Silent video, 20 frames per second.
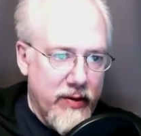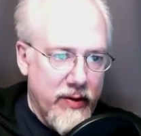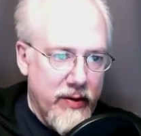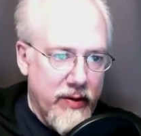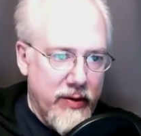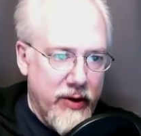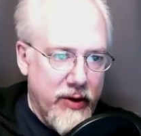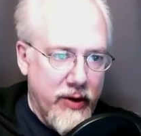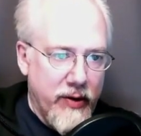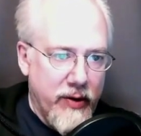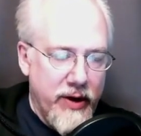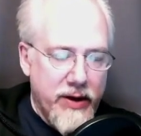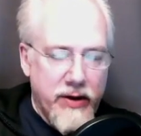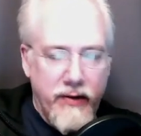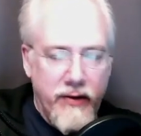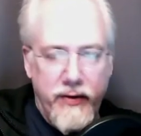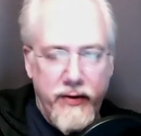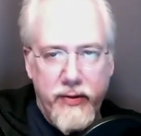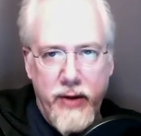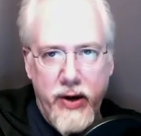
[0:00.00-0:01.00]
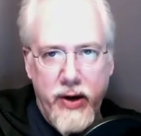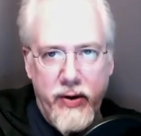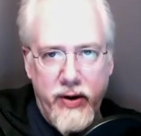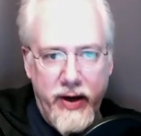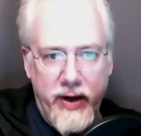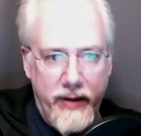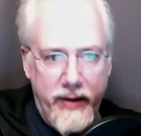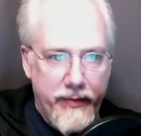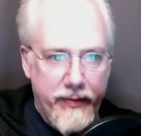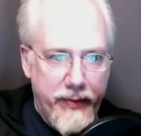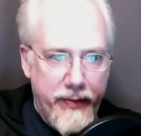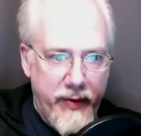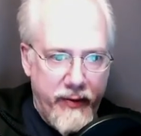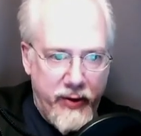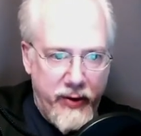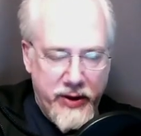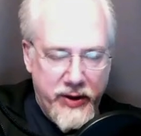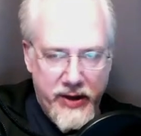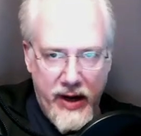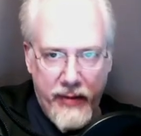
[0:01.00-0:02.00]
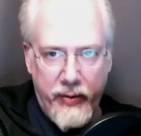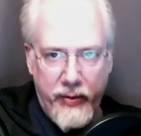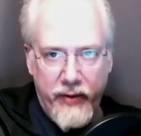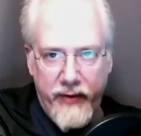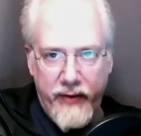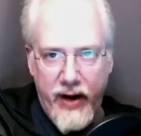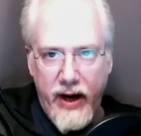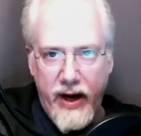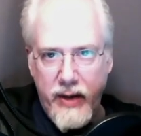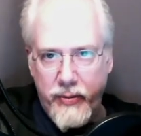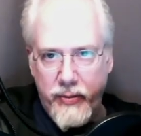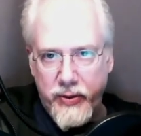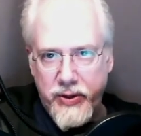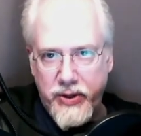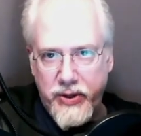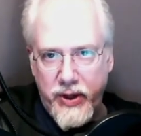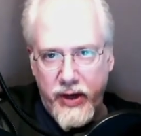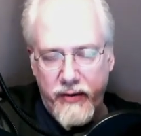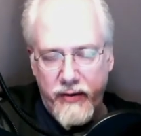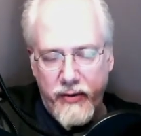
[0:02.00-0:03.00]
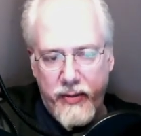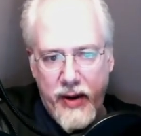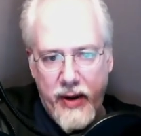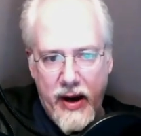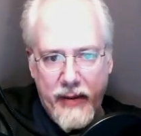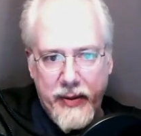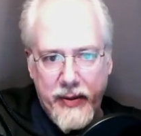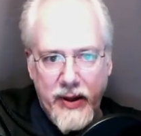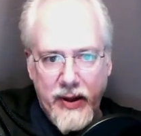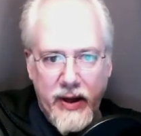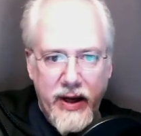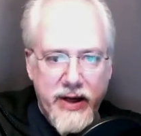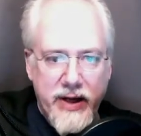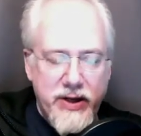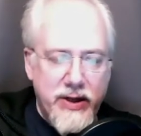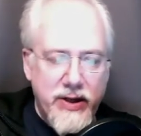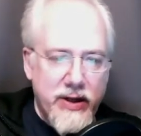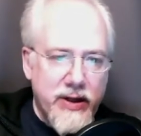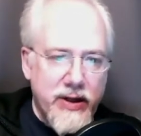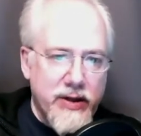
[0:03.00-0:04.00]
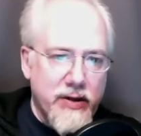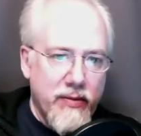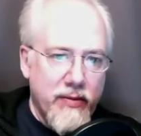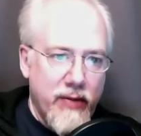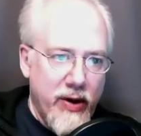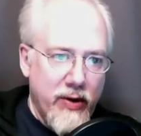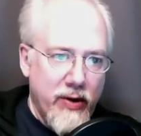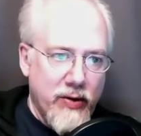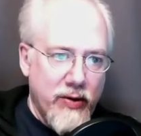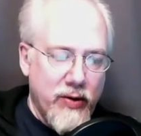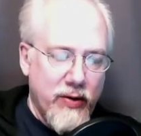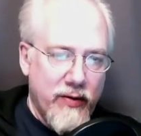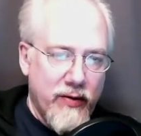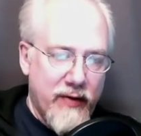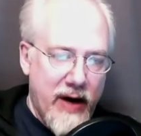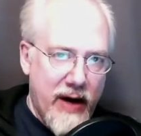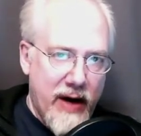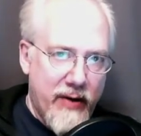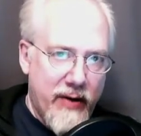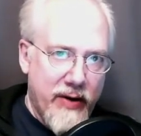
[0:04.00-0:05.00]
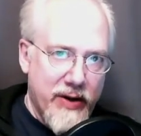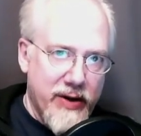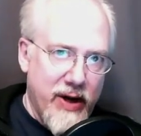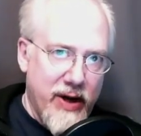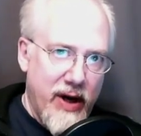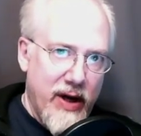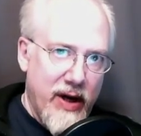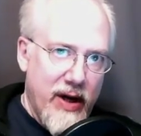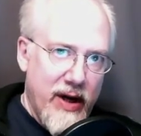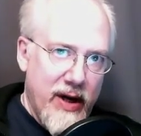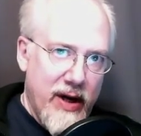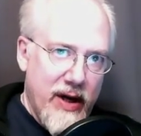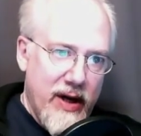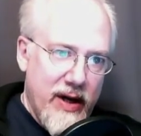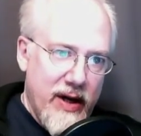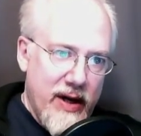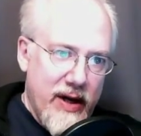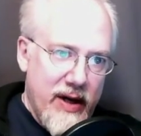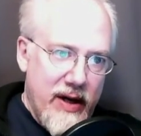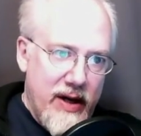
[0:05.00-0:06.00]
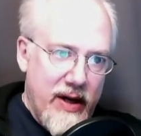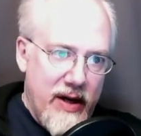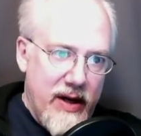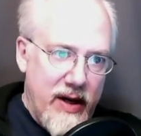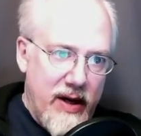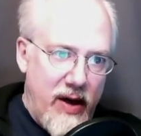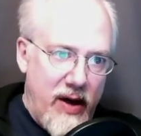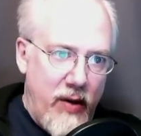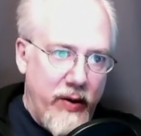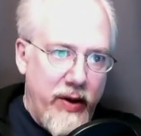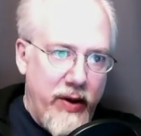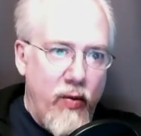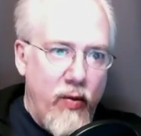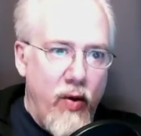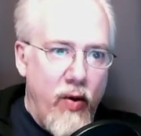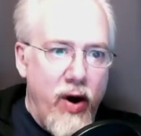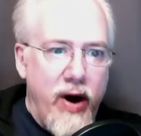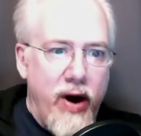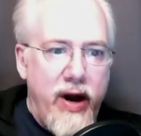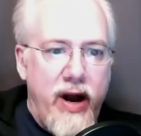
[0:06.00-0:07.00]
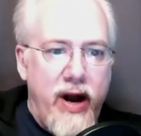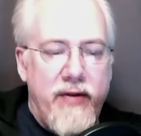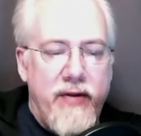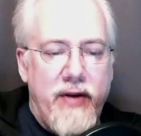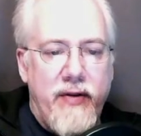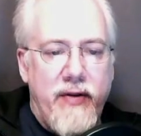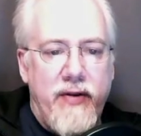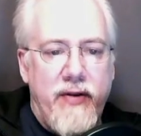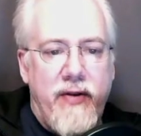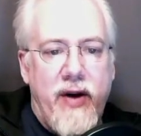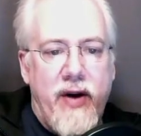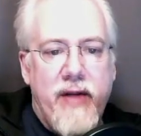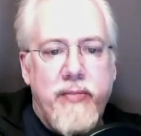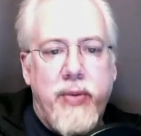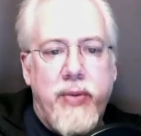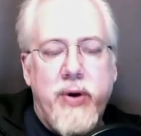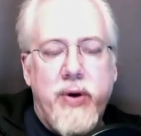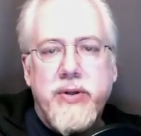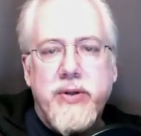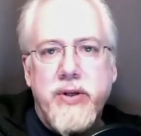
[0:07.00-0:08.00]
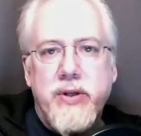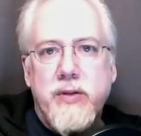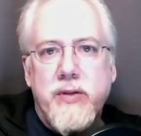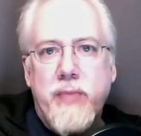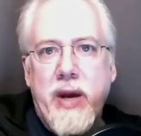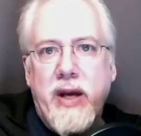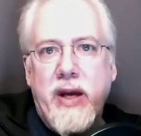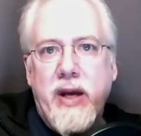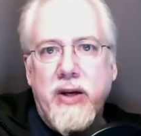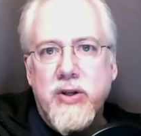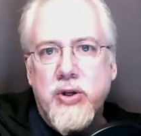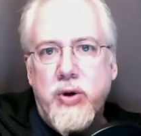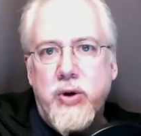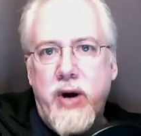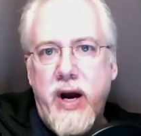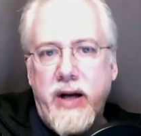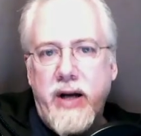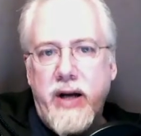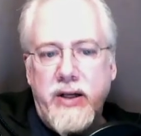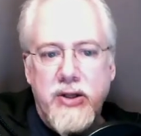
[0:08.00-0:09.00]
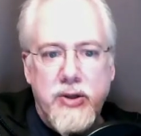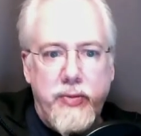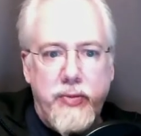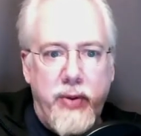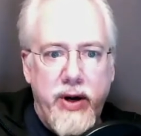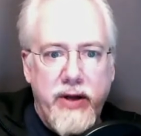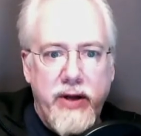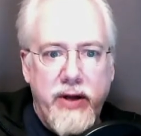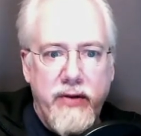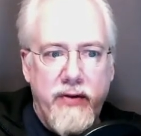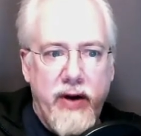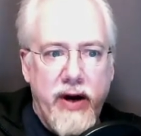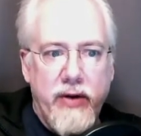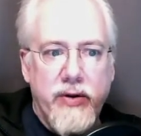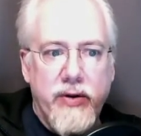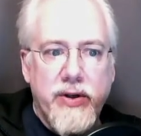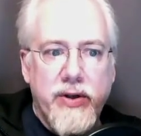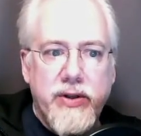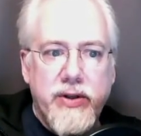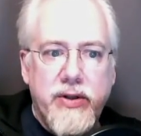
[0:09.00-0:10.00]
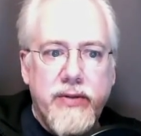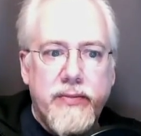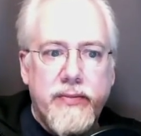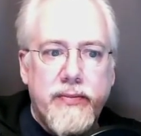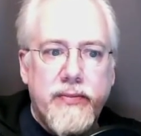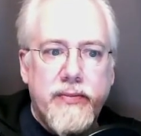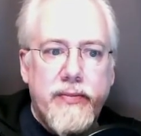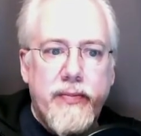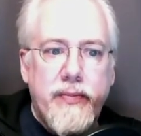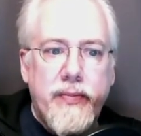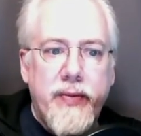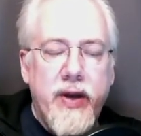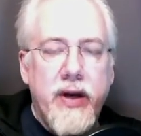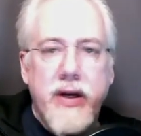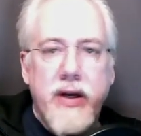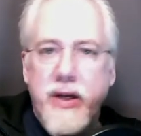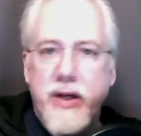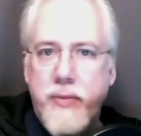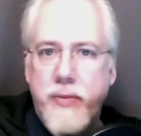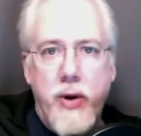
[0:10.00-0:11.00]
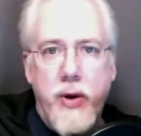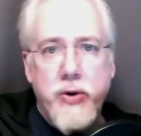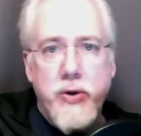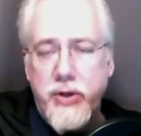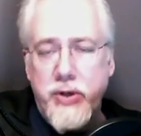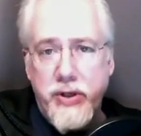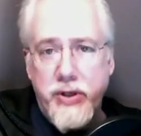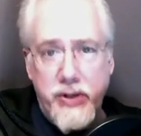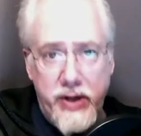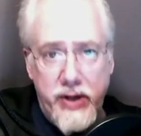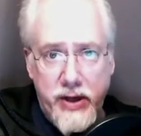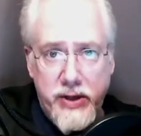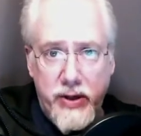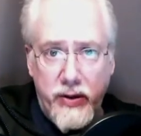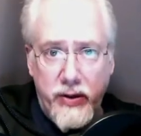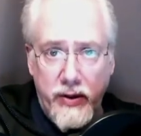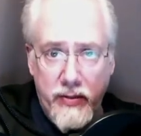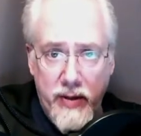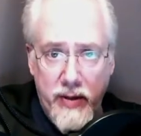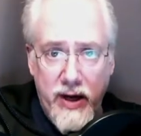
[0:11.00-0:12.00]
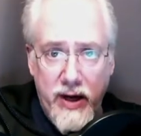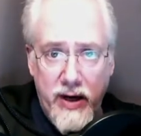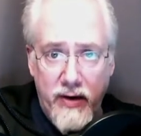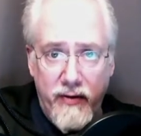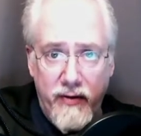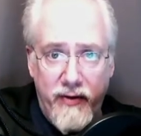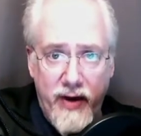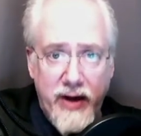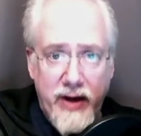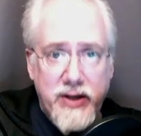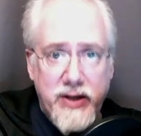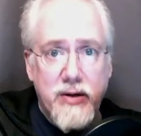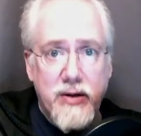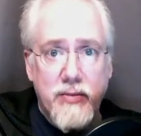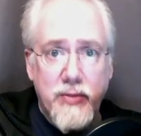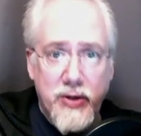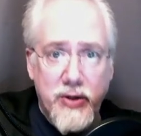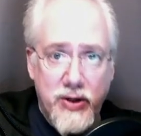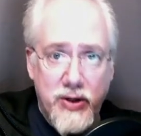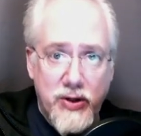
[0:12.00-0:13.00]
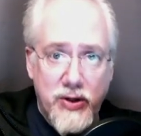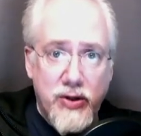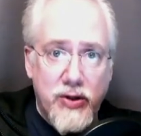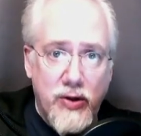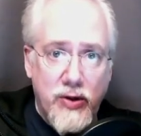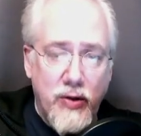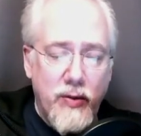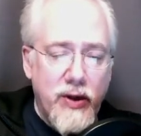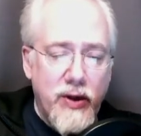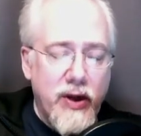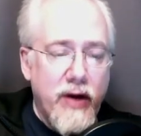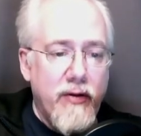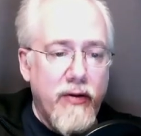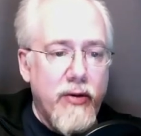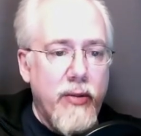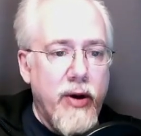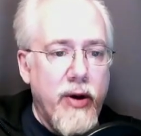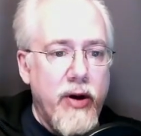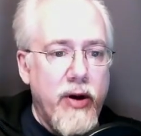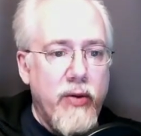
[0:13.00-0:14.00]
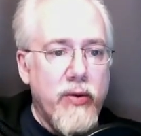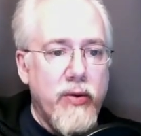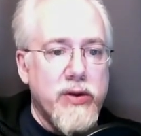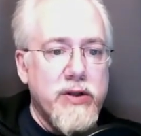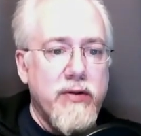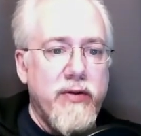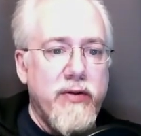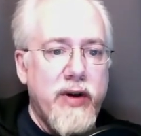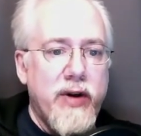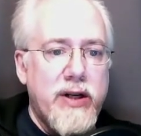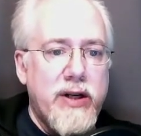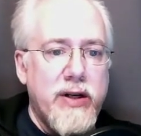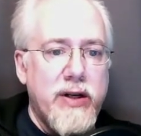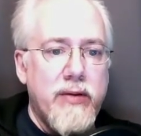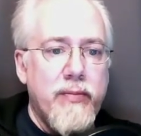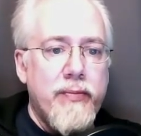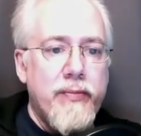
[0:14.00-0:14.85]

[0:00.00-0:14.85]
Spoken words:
degrees of immunity. For example, if 80% of a population is immune to a virus, only 1 out of every 5 persons may contract and spread the virus. And exposure doesn't necessarily mean infection, but just assuming that everybody was infected.